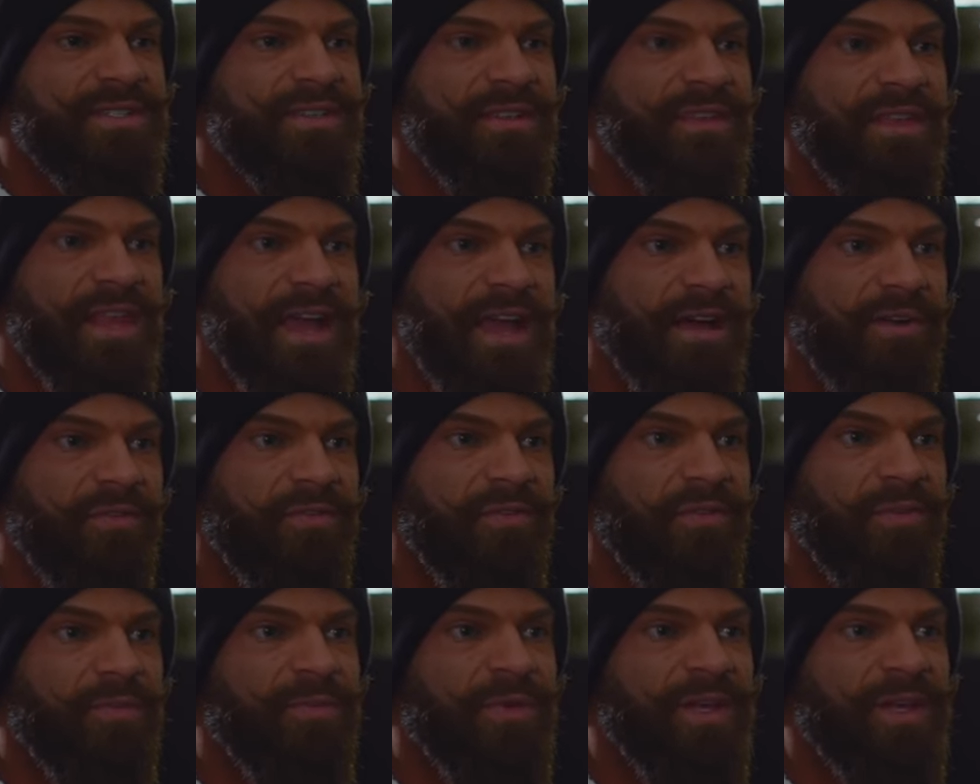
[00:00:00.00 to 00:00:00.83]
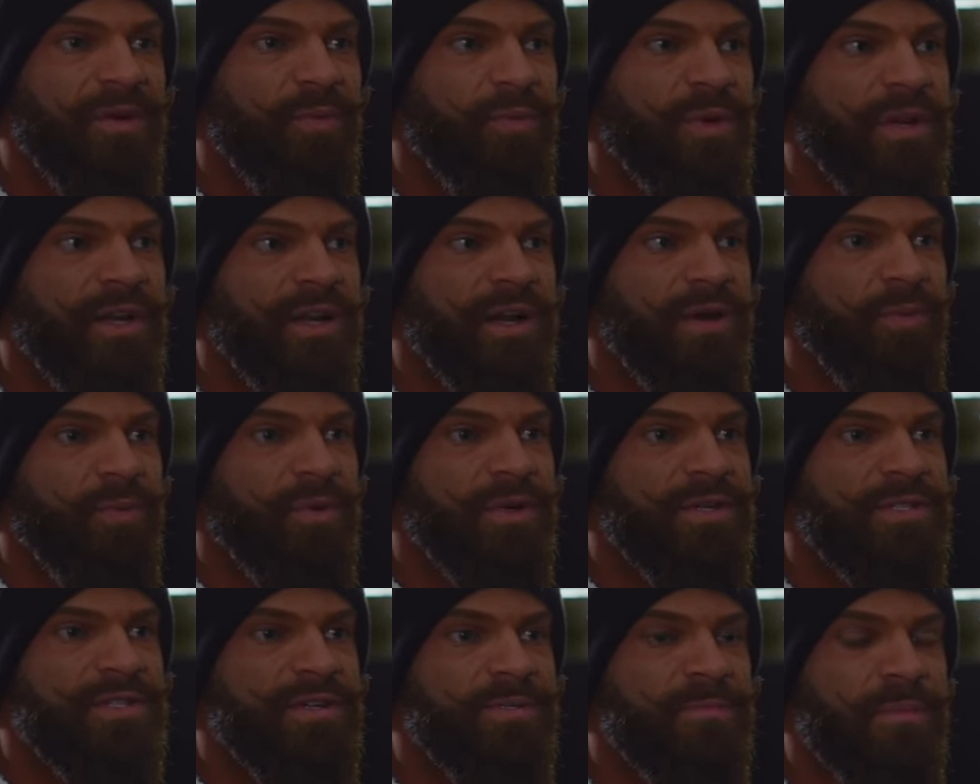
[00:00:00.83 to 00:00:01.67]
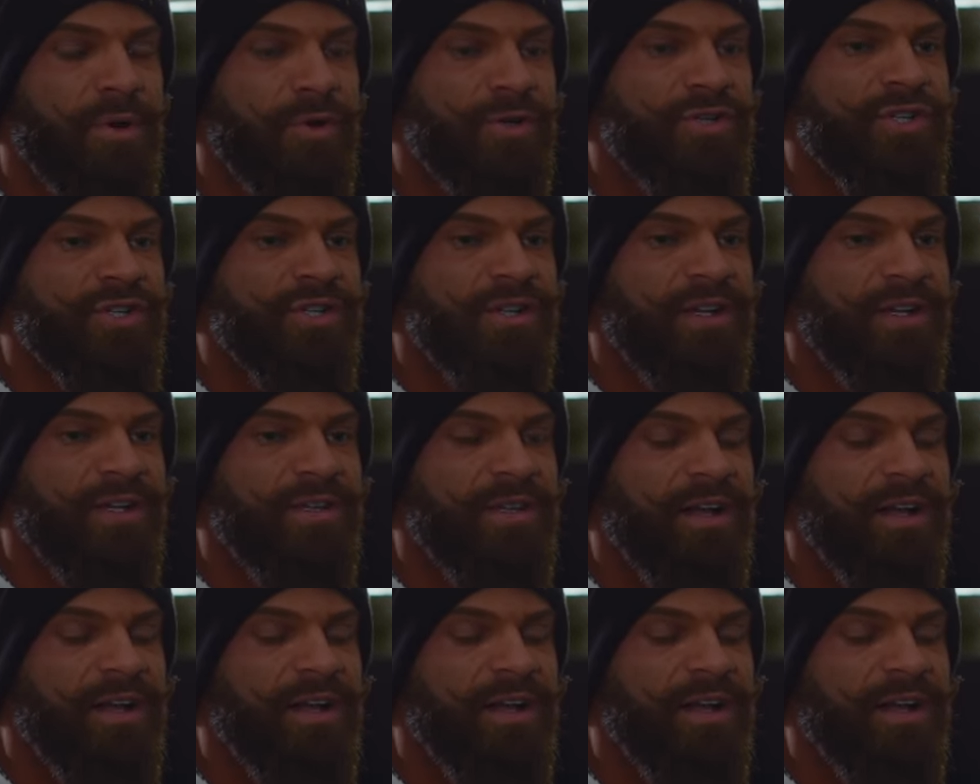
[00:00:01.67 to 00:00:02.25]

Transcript: there for me when I was emotional,